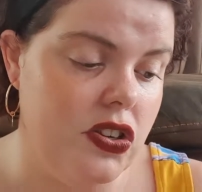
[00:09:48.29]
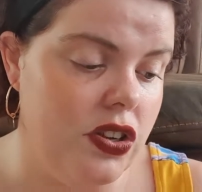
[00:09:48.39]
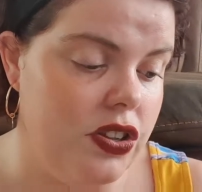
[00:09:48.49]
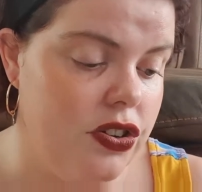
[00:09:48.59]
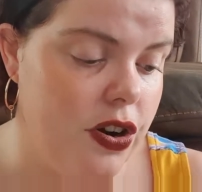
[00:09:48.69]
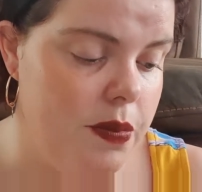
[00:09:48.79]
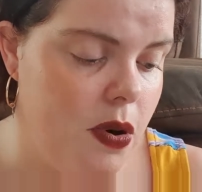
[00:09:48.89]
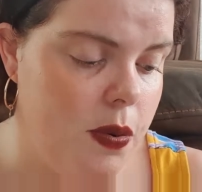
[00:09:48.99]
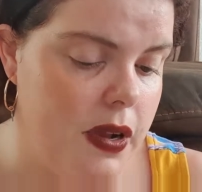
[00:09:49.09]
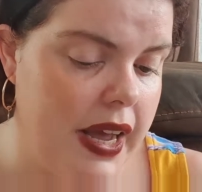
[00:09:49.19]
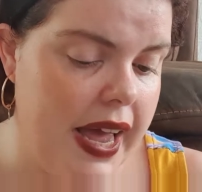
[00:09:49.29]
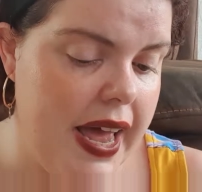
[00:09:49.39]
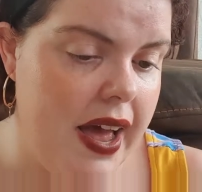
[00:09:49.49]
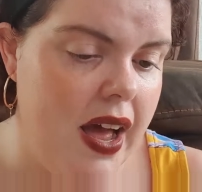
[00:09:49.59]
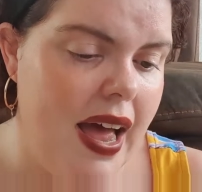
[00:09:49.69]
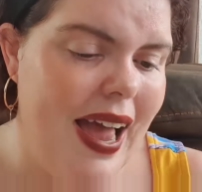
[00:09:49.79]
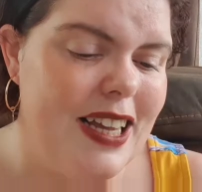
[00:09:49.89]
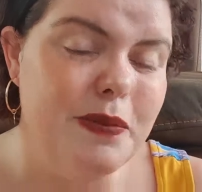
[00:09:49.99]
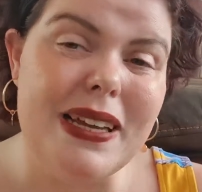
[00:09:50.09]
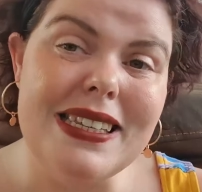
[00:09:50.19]
to look through it properly yet.
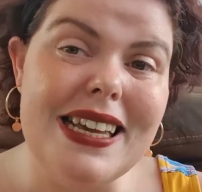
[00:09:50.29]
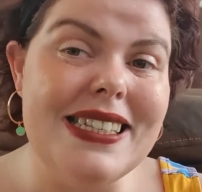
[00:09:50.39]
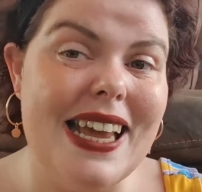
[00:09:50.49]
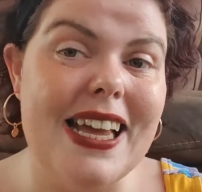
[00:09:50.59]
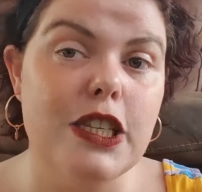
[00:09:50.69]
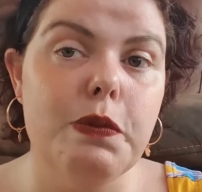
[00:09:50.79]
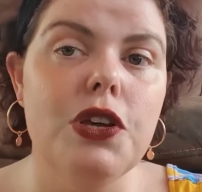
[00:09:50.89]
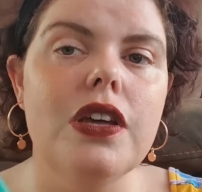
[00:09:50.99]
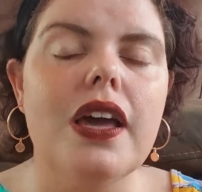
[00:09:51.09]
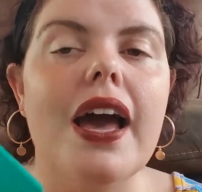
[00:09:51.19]
It's basically a textbook.